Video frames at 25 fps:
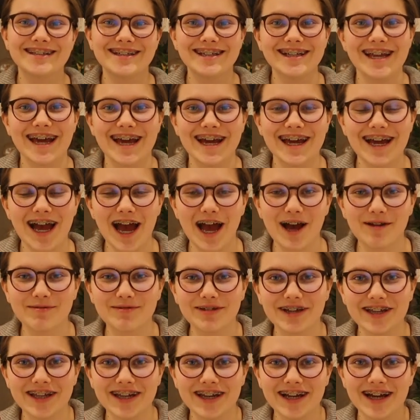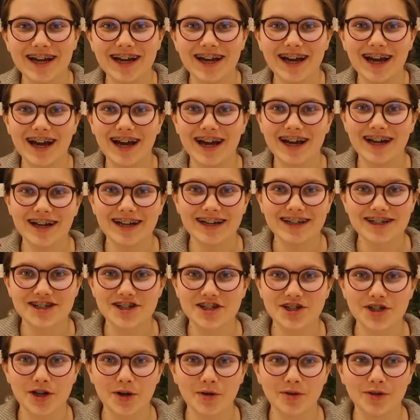today I'm gonna
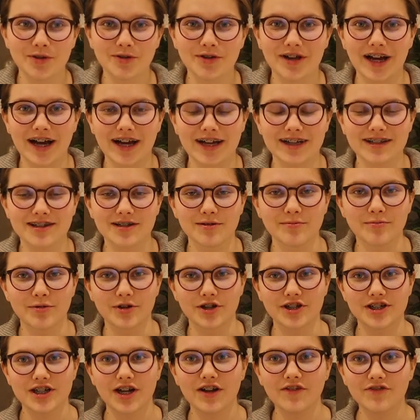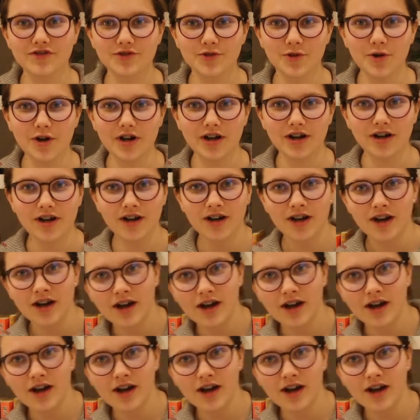show you guys a bookshelf tour